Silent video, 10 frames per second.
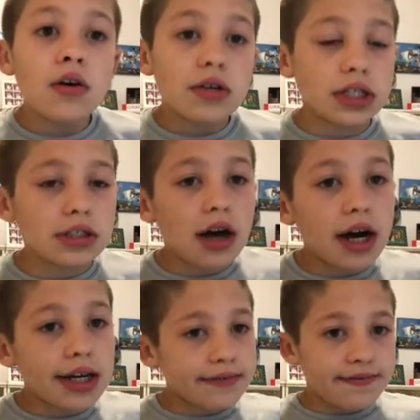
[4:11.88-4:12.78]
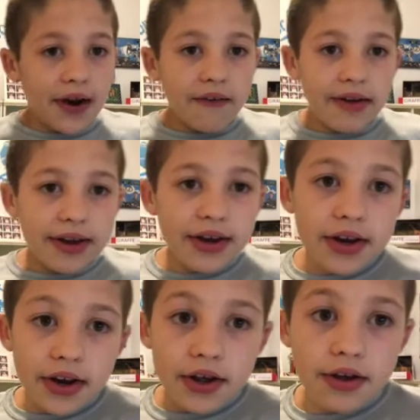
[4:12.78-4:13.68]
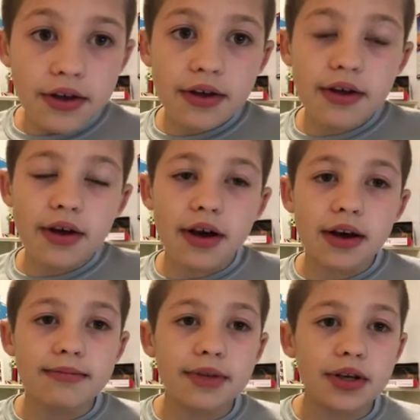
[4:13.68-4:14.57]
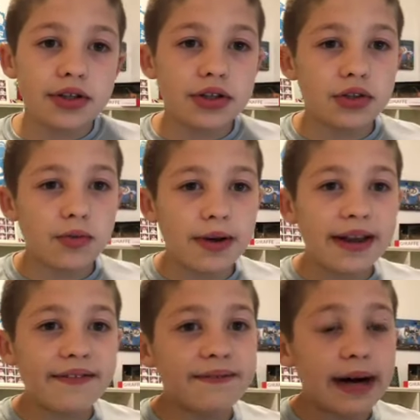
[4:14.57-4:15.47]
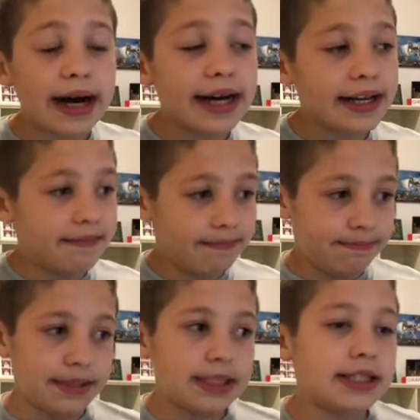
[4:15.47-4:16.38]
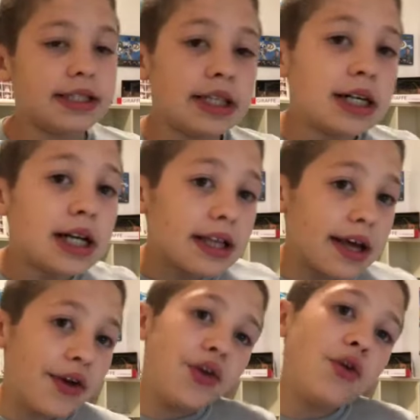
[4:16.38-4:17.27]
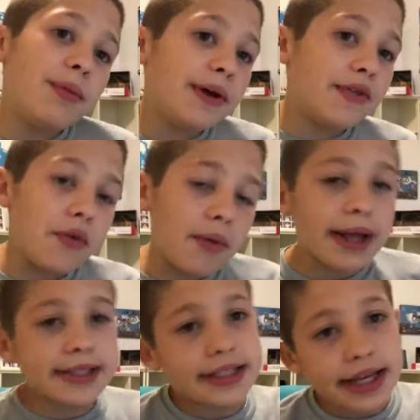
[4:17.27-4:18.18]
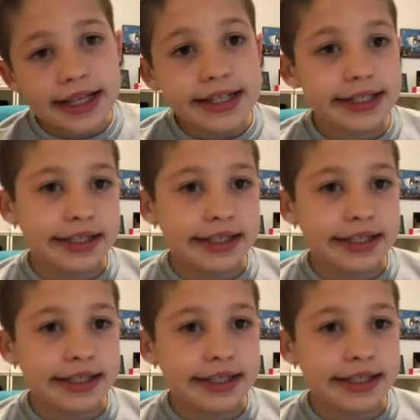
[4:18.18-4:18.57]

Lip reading: which is not very good. They're 3-5, but they do beat the Redskins.